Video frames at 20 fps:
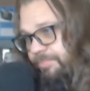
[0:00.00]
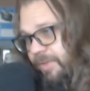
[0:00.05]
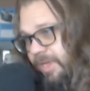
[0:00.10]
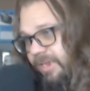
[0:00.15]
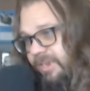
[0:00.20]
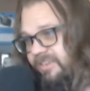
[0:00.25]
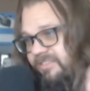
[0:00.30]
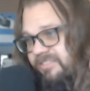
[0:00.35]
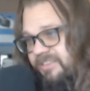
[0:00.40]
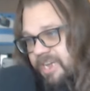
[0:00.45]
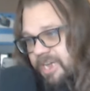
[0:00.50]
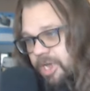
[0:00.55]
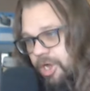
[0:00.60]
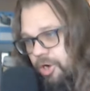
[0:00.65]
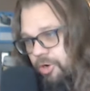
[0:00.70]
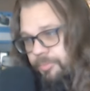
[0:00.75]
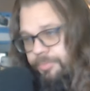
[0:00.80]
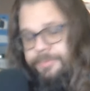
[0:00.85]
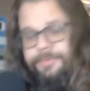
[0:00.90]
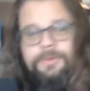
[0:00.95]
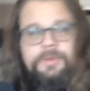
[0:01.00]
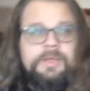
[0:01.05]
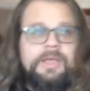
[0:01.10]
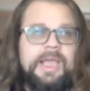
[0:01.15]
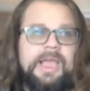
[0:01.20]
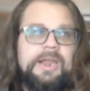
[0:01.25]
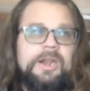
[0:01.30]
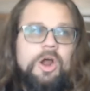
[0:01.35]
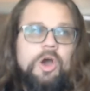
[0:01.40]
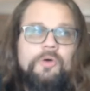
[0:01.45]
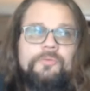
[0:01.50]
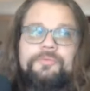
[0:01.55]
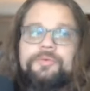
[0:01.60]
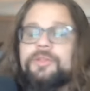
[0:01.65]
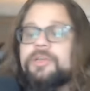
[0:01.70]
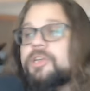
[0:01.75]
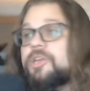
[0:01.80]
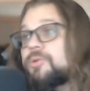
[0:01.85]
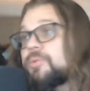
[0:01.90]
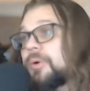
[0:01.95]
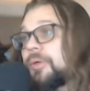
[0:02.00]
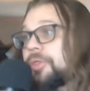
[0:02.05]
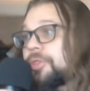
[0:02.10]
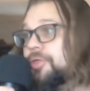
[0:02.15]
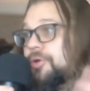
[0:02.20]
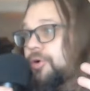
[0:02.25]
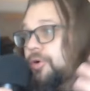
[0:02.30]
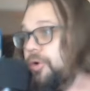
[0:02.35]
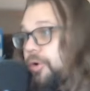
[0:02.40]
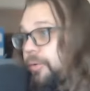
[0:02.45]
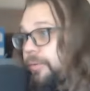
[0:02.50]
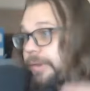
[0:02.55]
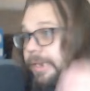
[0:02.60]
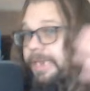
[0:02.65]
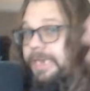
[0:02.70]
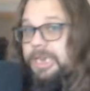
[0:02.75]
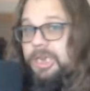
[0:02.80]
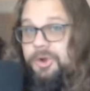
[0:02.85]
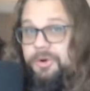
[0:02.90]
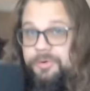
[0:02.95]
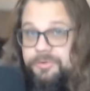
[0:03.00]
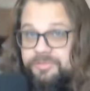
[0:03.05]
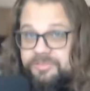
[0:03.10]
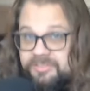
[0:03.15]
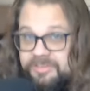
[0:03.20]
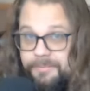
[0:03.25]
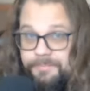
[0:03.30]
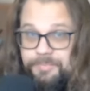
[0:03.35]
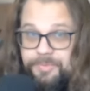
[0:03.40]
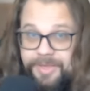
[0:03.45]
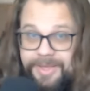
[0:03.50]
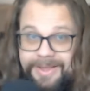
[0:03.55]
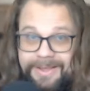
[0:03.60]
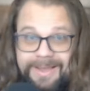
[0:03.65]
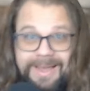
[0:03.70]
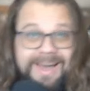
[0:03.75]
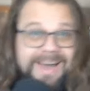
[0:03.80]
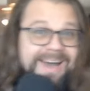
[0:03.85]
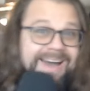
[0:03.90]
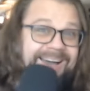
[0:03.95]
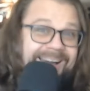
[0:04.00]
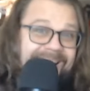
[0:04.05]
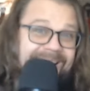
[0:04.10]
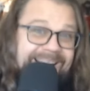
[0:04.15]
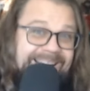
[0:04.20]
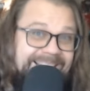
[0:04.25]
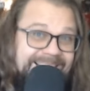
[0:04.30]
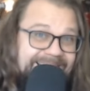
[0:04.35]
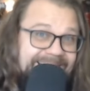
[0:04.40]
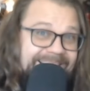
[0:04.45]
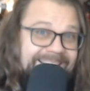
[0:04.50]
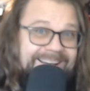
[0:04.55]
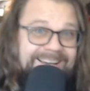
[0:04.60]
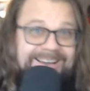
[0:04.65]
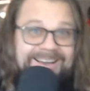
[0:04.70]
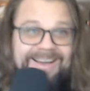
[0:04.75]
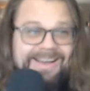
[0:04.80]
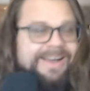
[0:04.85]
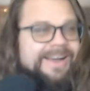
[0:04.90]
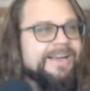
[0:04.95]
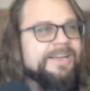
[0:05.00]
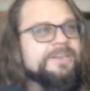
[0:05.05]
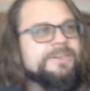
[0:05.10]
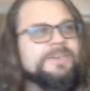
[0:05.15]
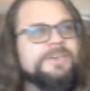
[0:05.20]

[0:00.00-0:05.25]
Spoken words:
At least I hope. And hopefully you will thoroughly learn something. Ha ha ha!